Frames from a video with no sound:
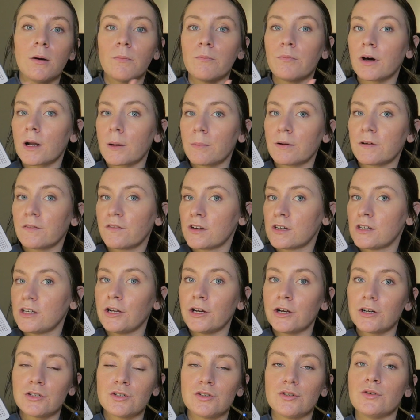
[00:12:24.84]
what a perfect
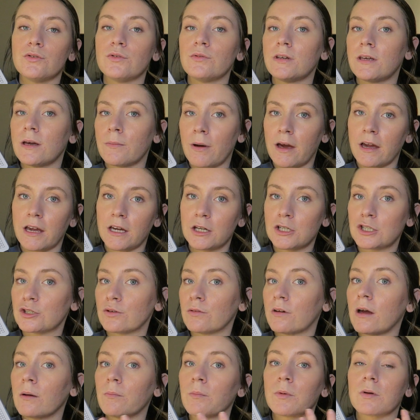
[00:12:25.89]
year to get back into
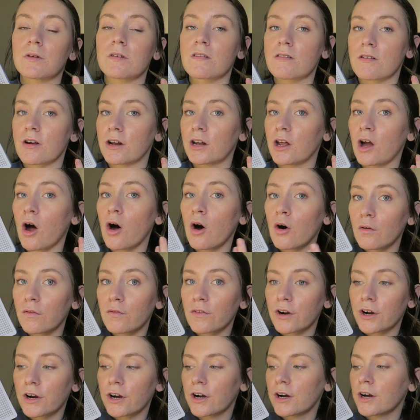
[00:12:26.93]
it. I'm going to start it
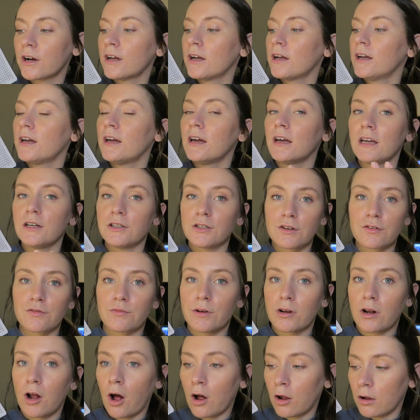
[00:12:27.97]
over and just
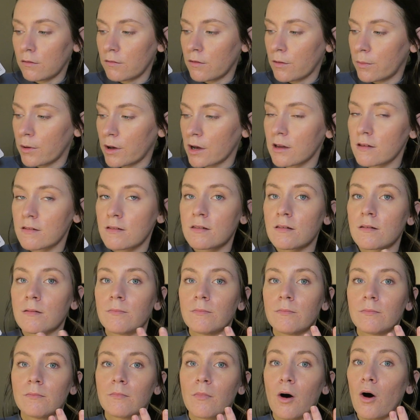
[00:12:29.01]
read all of the books,
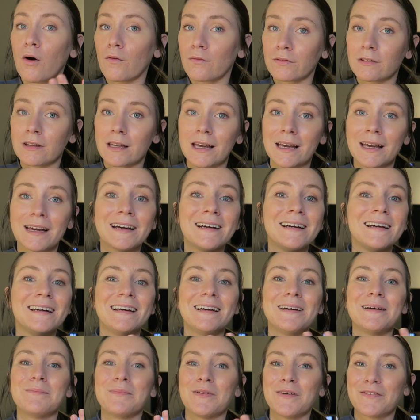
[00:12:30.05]
hopefully
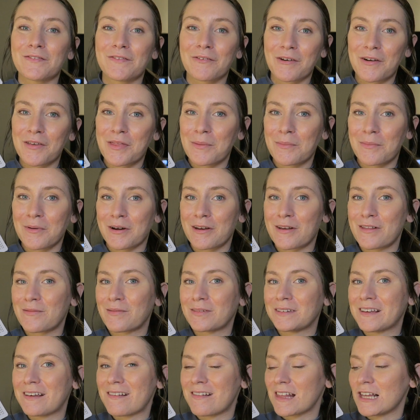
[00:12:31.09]
before the book is
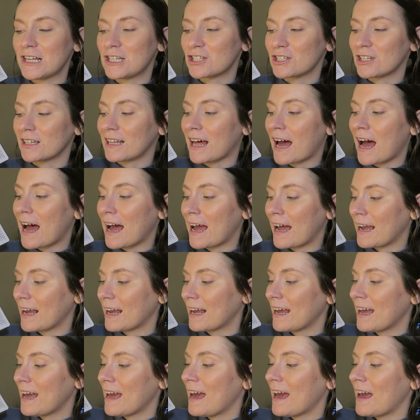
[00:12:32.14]
released in July.
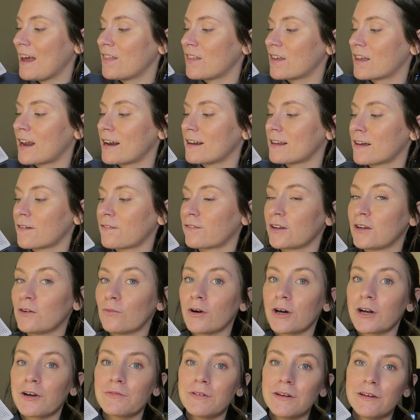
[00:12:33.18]
And then I definitely
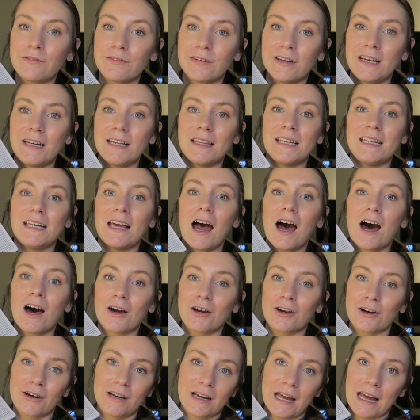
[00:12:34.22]
want to reread the
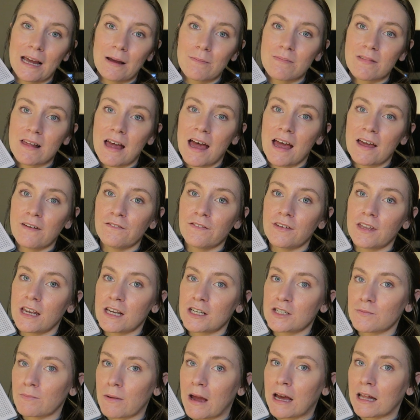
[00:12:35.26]
Hunger Games. I
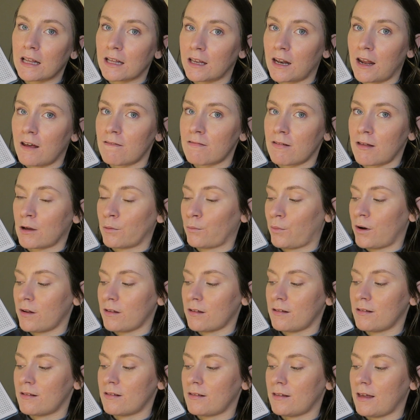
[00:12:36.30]
finished Ballad of Songbirds
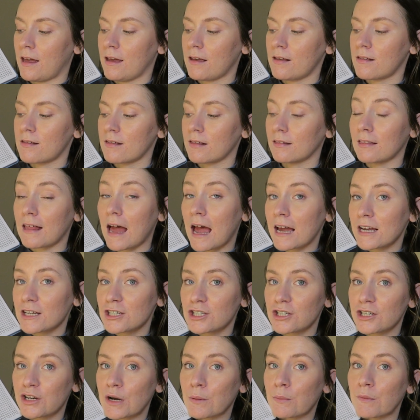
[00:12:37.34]
and Snakes
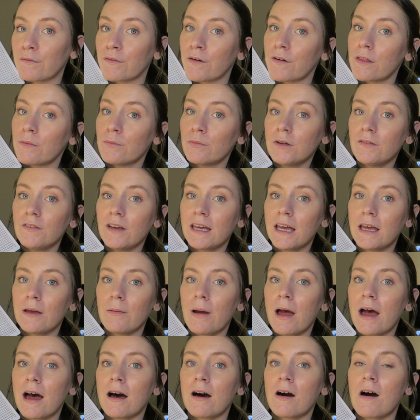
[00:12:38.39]
last year before the movie came
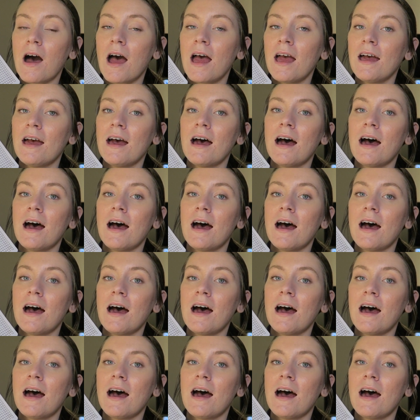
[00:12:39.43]
out,